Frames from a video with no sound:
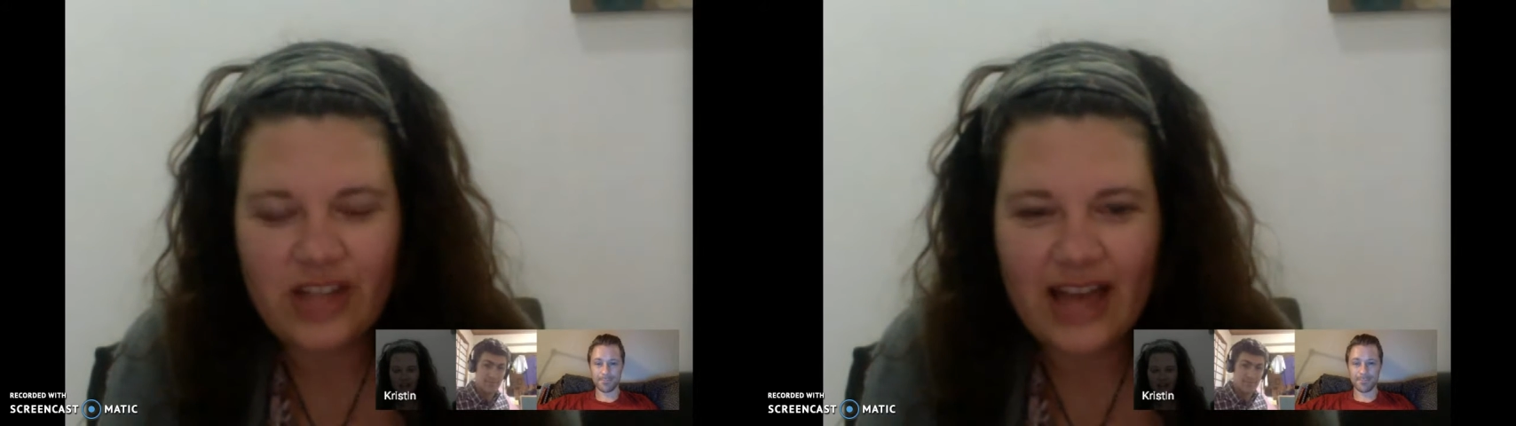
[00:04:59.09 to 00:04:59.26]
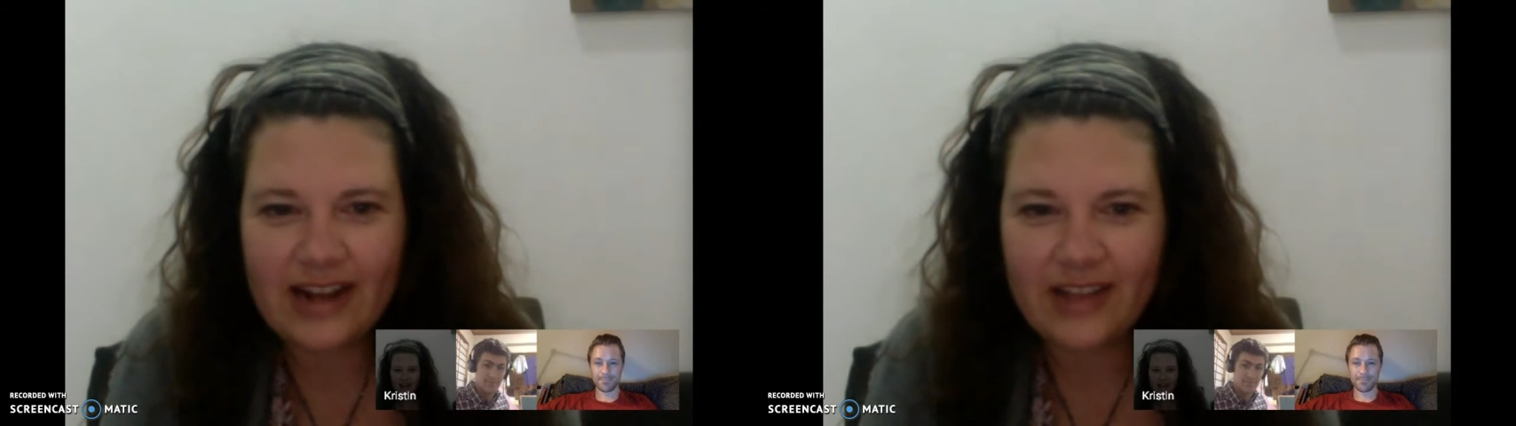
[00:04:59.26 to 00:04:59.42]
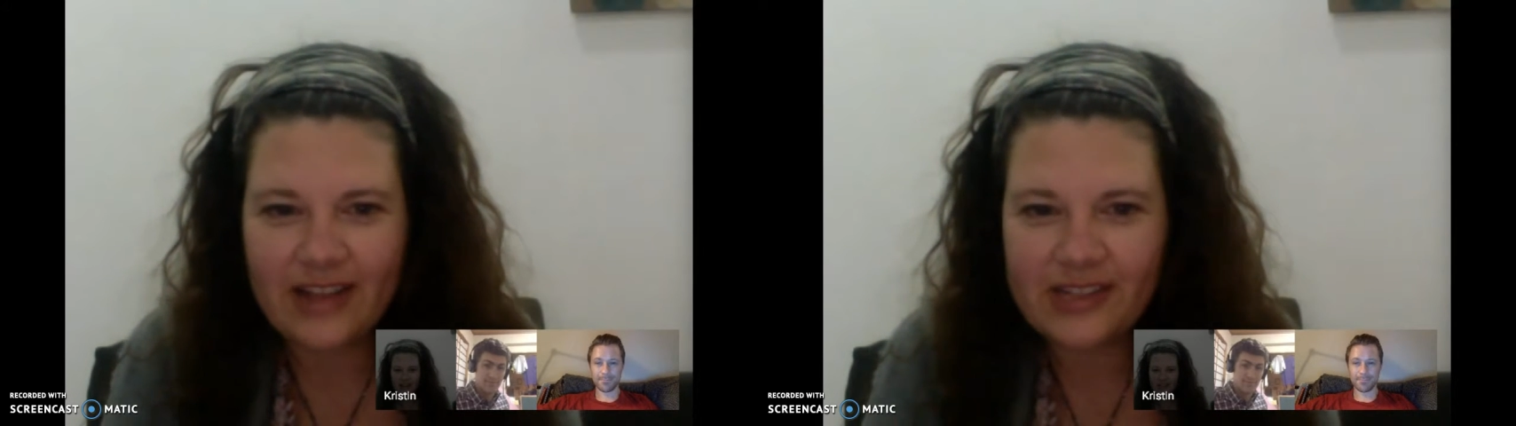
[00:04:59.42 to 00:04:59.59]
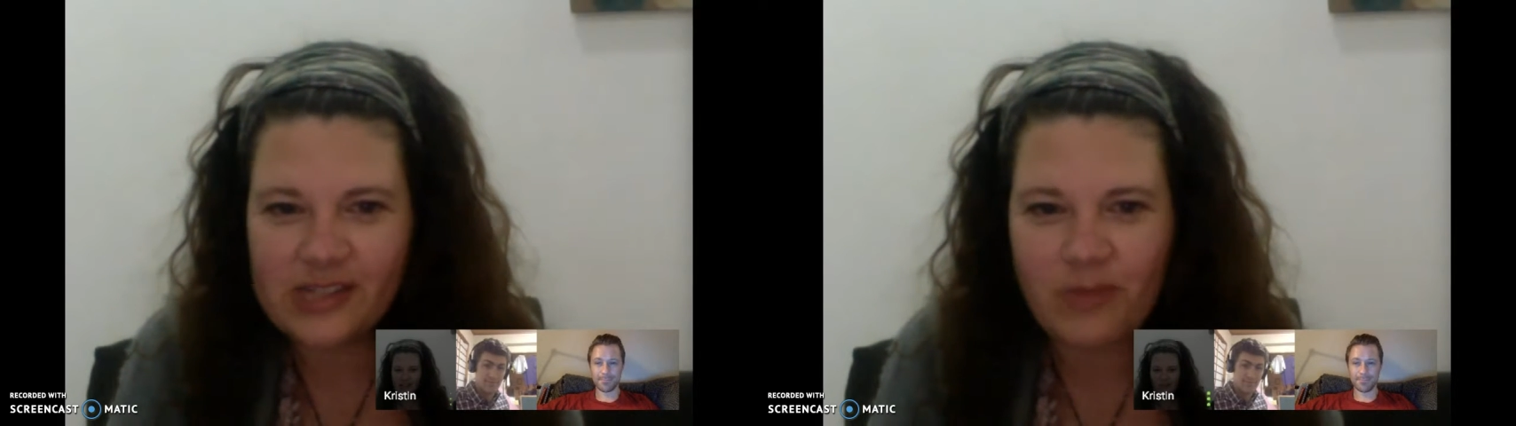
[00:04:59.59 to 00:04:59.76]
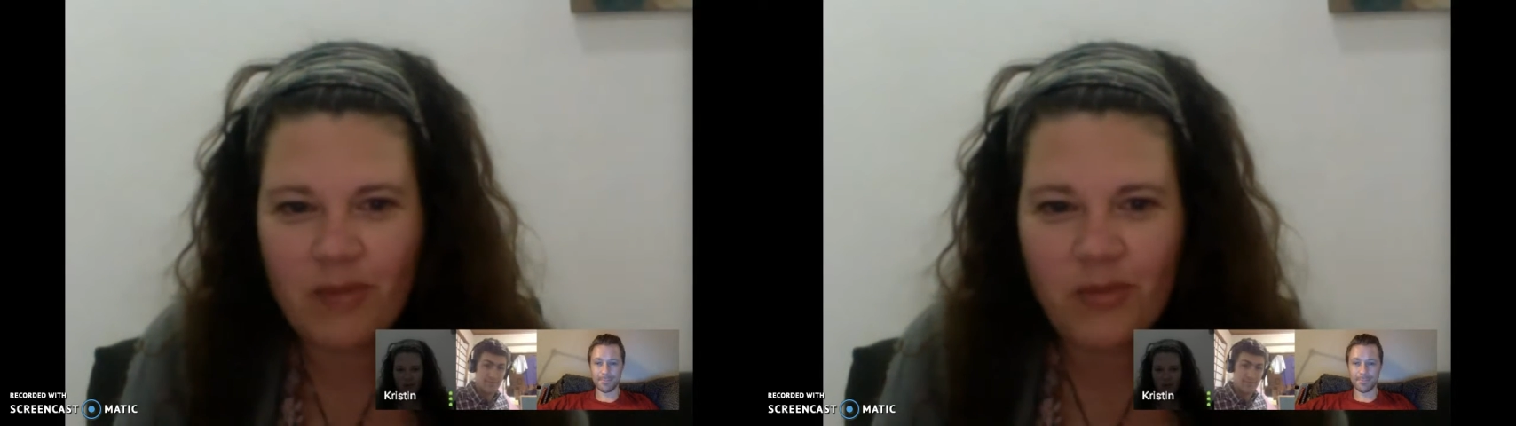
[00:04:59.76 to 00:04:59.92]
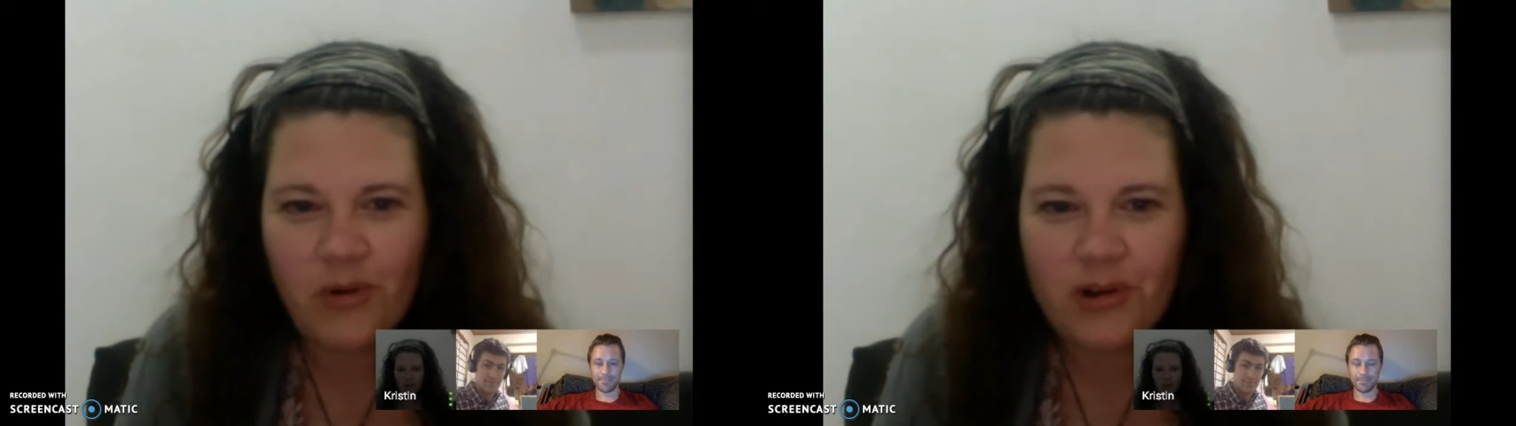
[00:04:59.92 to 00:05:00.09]
she had it on the
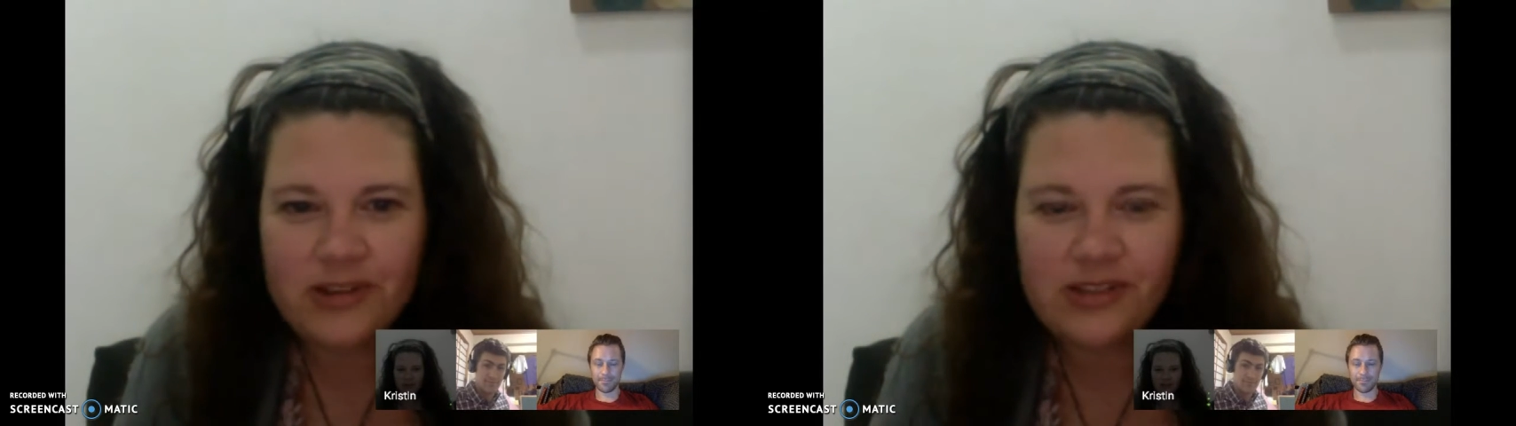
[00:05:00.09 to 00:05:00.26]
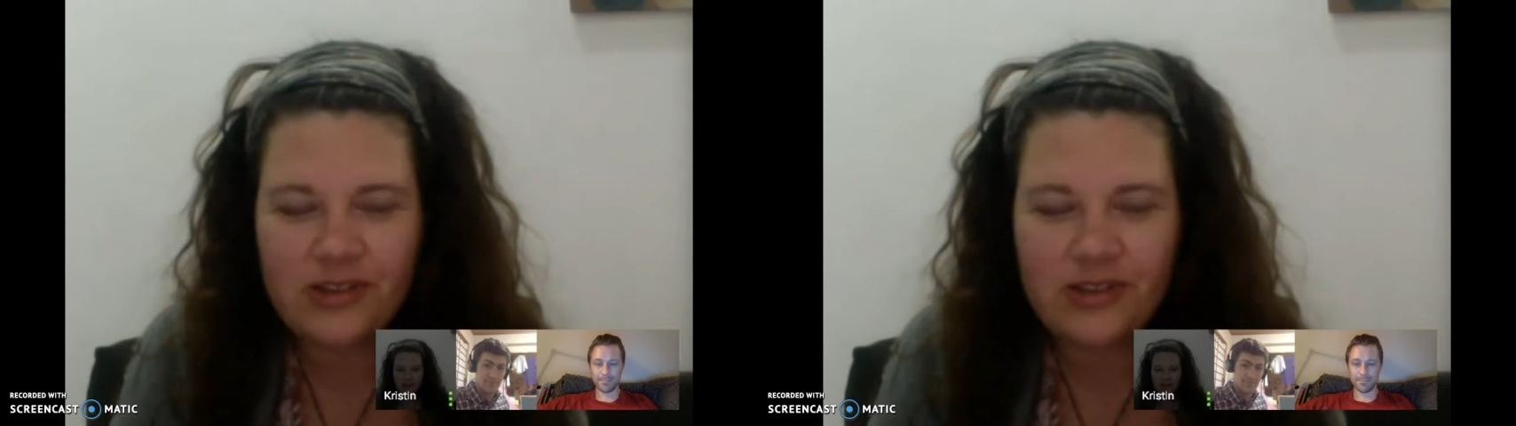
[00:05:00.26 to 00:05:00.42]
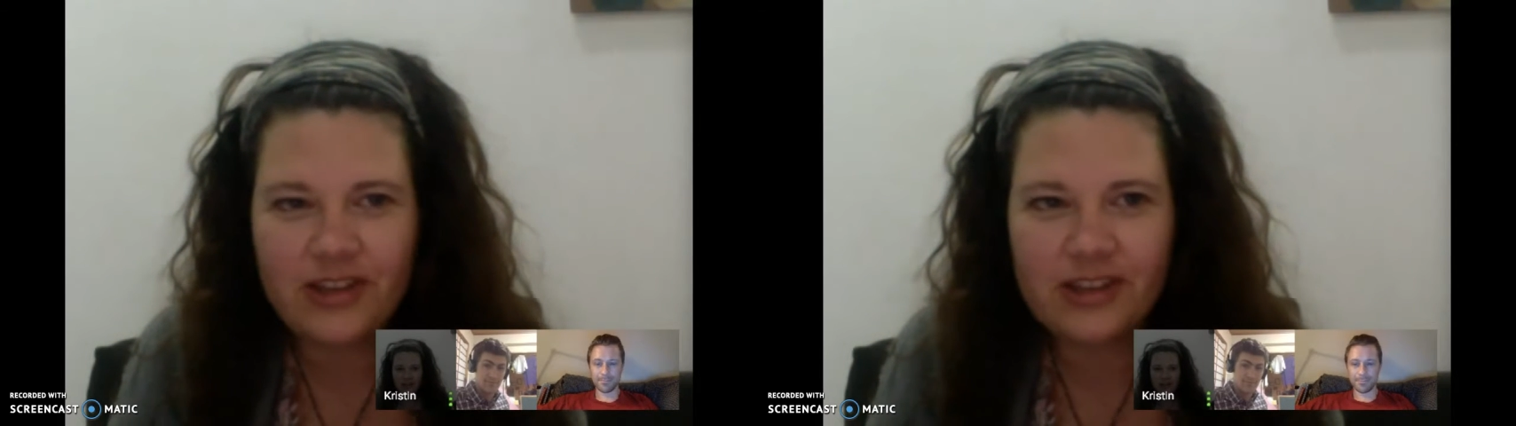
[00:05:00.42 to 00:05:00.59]
smart board,